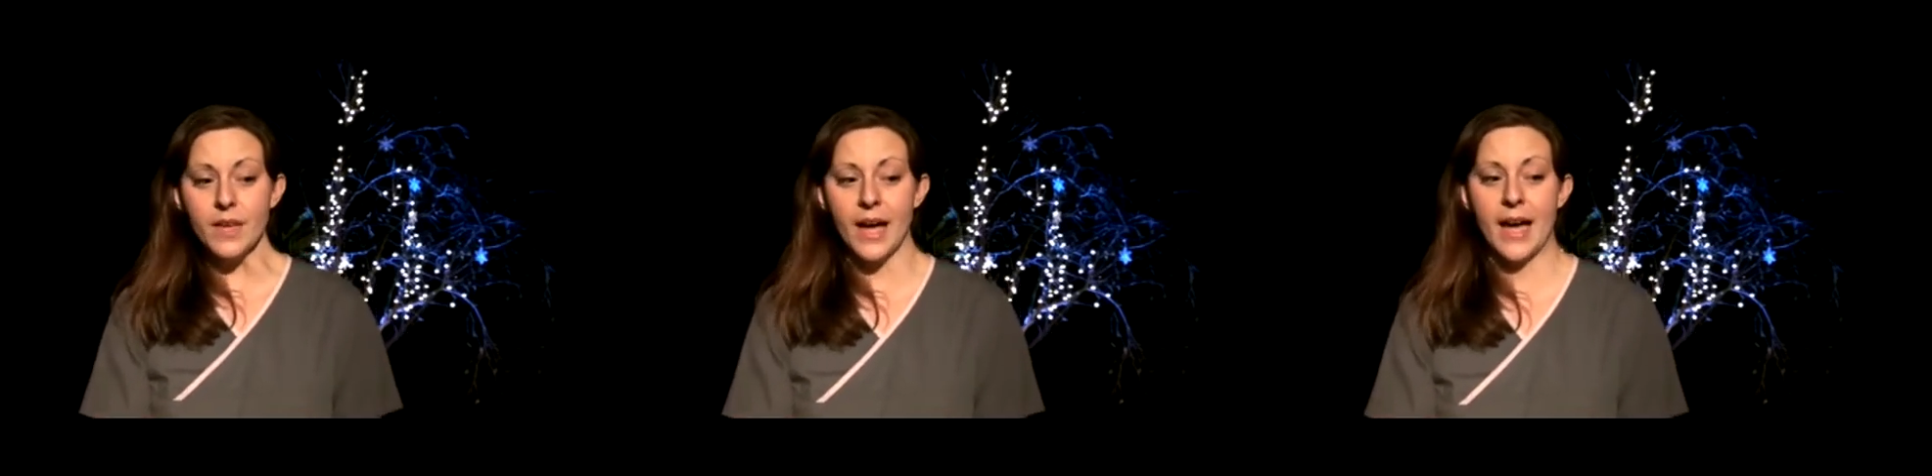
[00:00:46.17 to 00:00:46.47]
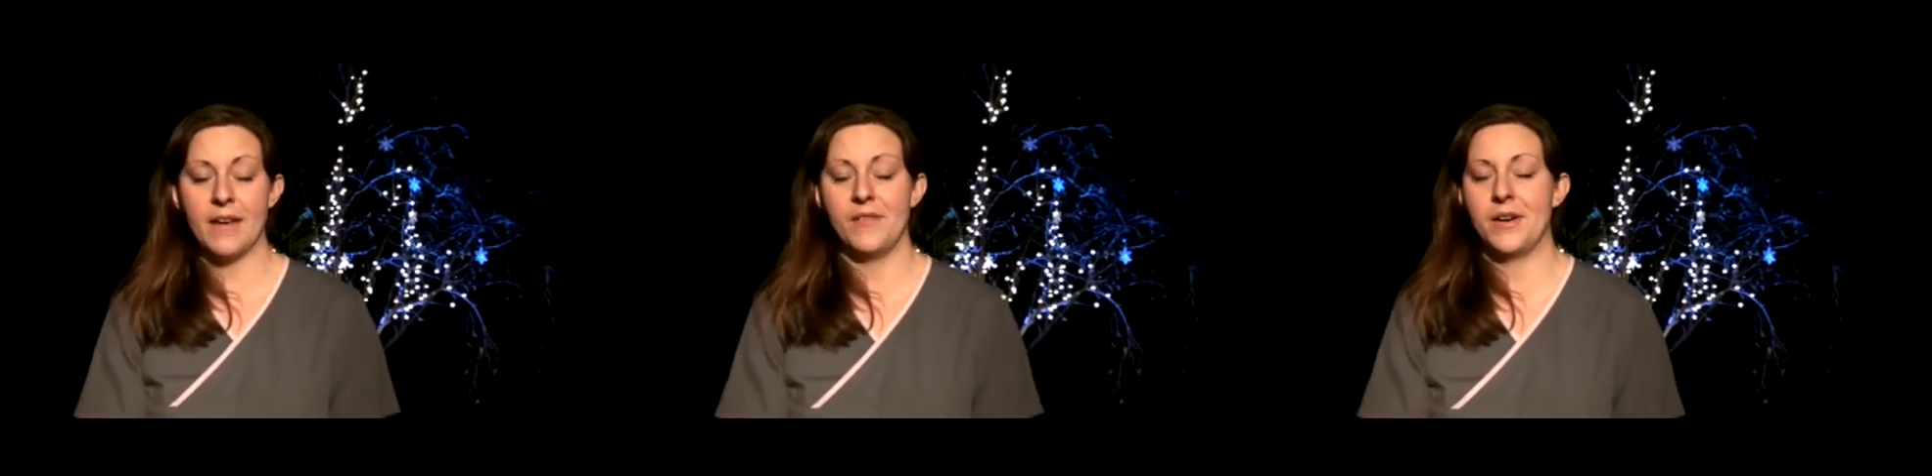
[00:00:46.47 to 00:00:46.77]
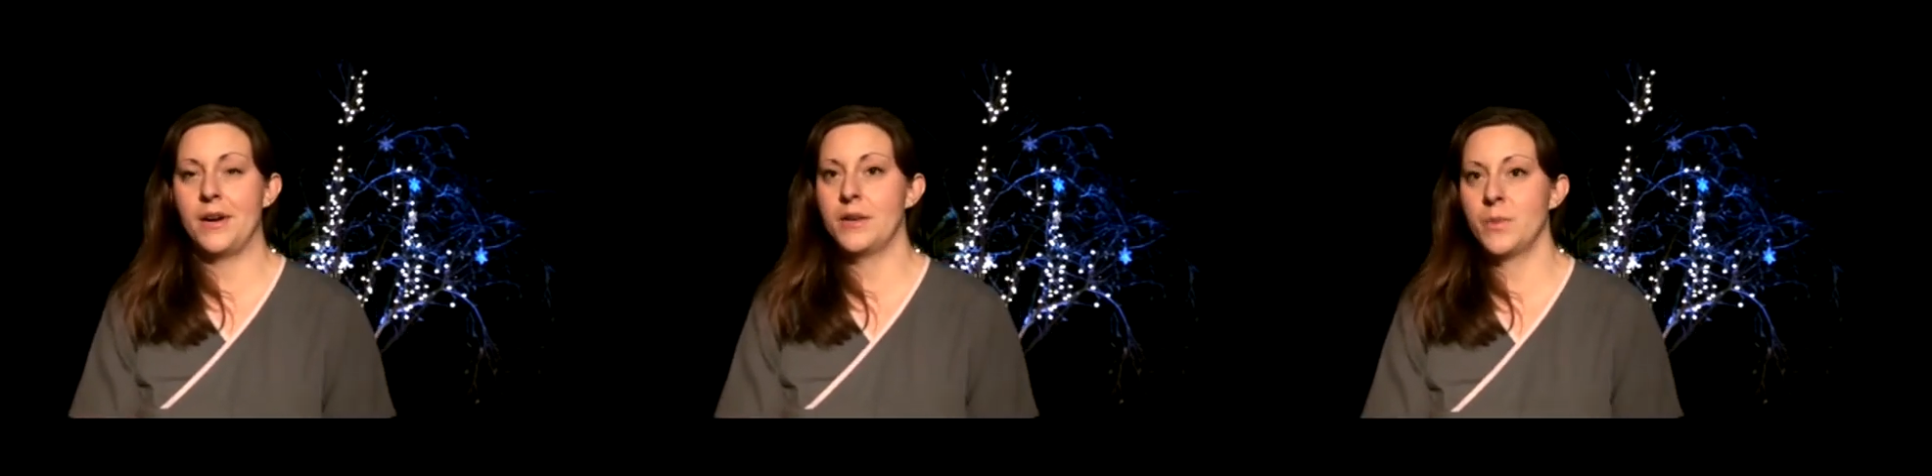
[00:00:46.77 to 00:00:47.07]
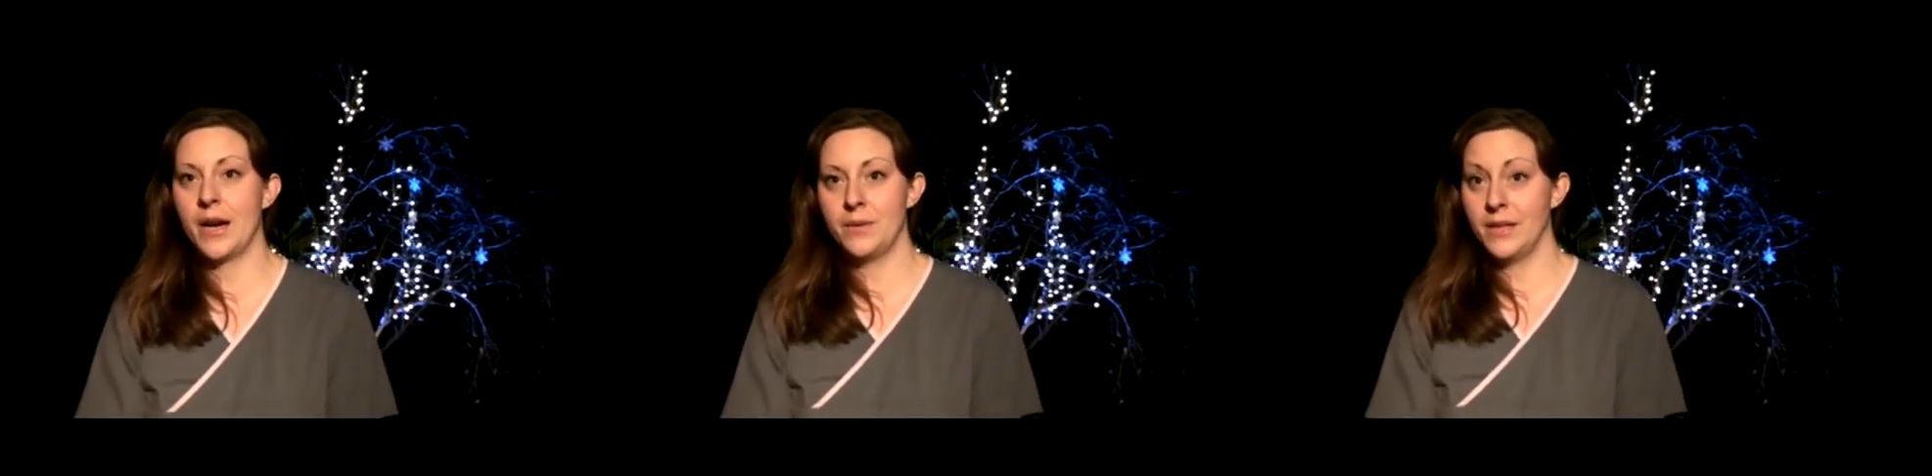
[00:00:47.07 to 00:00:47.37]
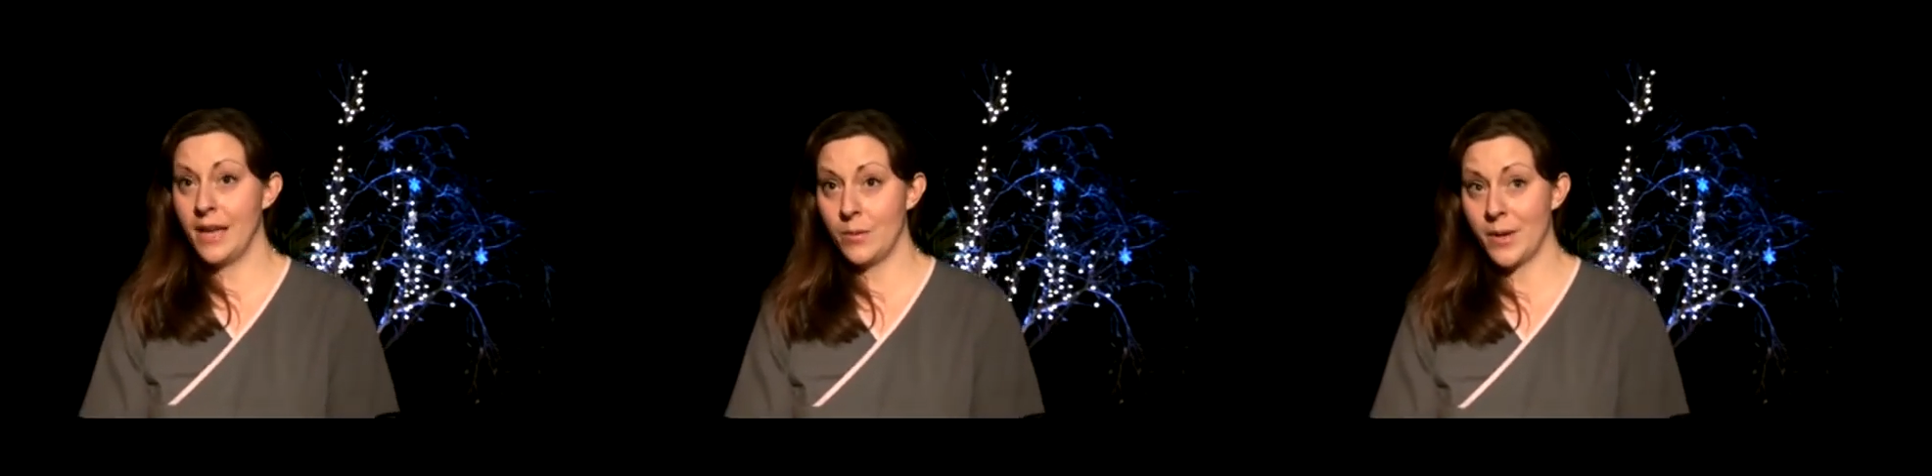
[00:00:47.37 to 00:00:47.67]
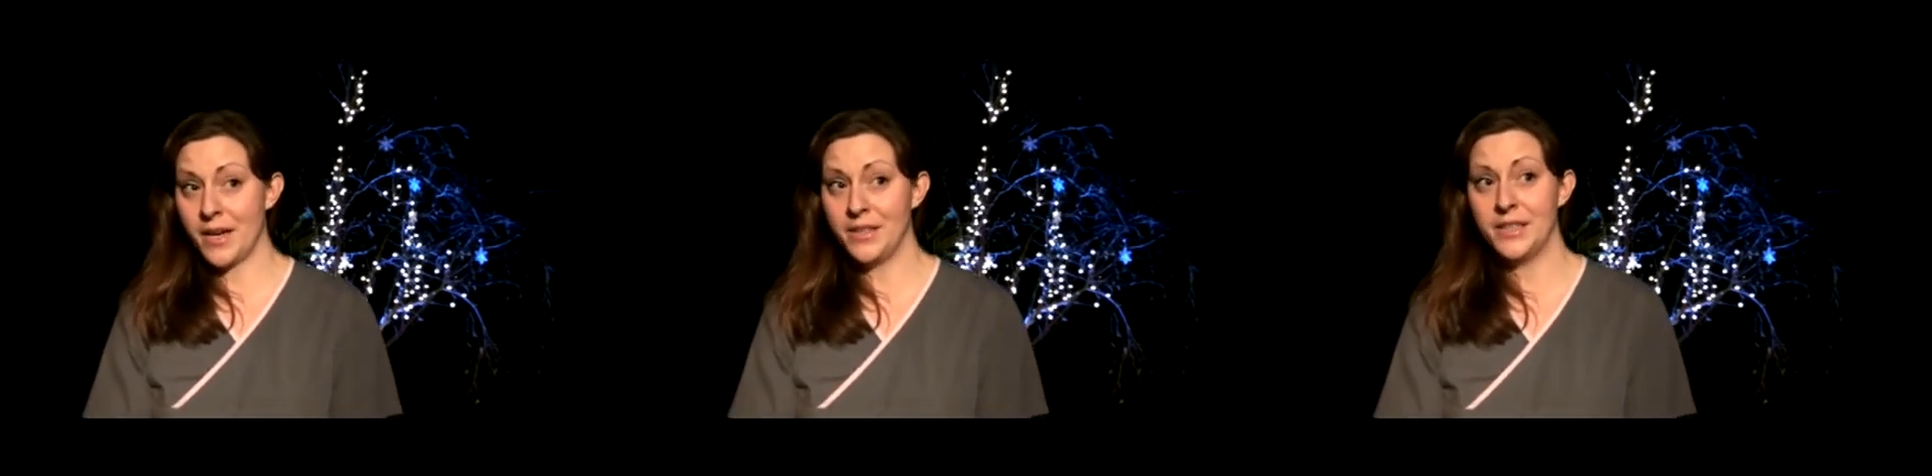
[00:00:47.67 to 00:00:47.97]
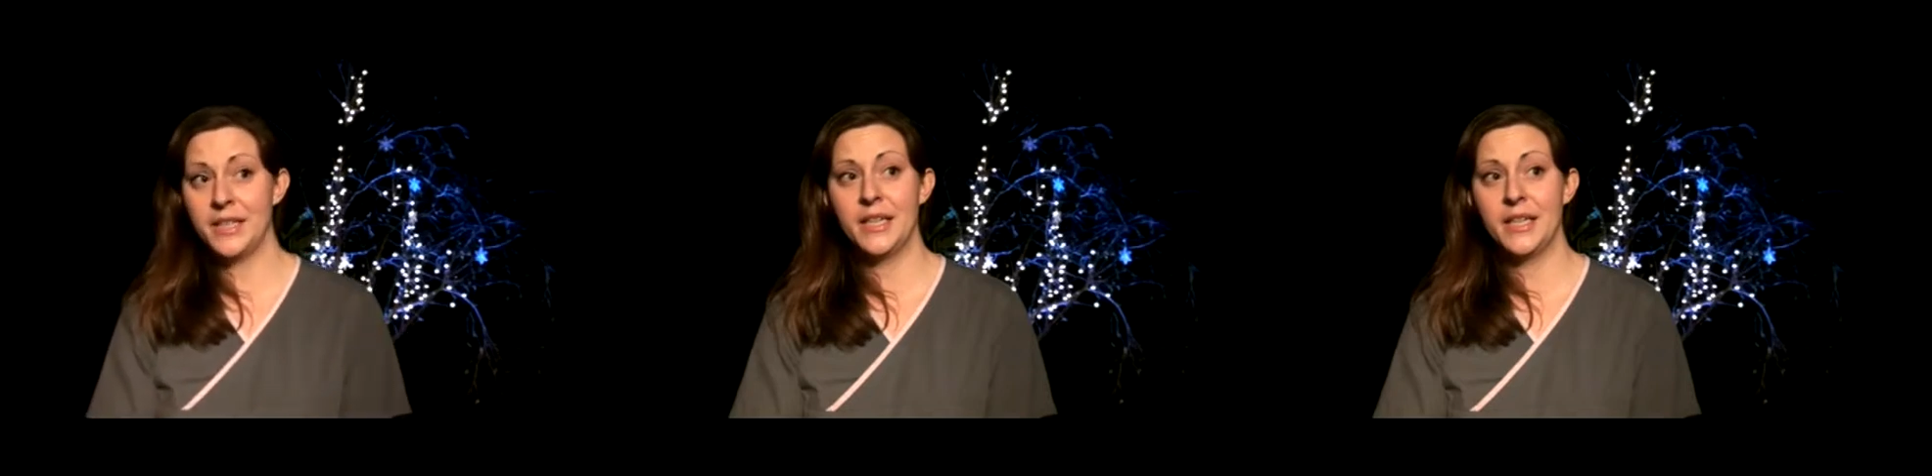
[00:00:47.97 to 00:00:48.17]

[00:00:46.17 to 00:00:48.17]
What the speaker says: I found out I was pregnant with Gabriel.